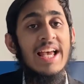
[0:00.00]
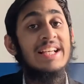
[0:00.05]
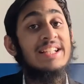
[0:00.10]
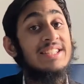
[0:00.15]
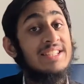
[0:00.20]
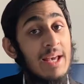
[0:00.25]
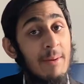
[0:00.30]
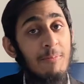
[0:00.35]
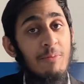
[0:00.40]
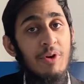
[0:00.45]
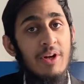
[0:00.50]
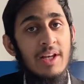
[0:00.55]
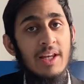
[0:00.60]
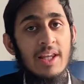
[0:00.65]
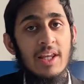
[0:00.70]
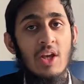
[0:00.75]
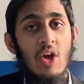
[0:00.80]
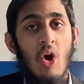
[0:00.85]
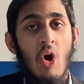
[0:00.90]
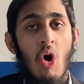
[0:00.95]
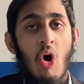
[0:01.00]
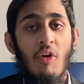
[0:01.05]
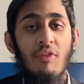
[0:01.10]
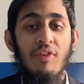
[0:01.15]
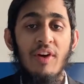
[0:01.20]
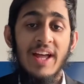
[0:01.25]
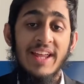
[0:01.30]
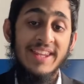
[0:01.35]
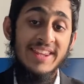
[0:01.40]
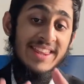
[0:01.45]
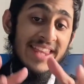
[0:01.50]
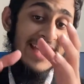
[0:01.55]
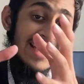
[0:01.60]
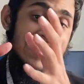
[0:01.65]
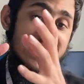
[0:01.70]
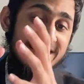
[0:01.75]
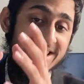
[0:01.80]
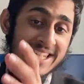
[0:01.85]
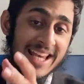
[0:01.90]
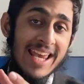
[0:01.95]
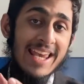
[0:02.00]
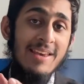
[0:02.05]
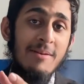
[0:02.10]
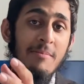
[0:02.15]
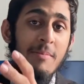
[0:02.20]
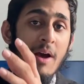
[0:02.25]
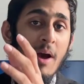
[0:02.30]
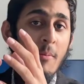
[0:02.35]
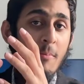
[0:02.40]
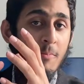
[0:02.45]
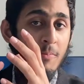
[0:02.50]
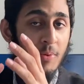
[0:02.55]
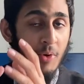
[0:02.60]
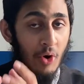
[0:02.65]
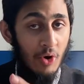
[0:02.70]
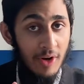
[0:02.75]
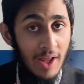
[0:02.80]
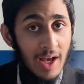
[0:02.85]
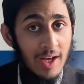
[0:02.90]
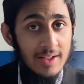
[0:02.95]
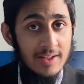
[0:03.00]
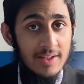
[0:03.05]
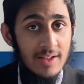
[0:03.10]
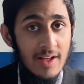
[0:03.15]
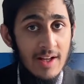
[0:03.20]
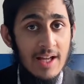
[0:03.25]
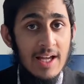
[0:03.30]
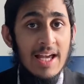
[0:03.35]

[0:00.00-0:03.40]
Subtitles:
separately of the same product,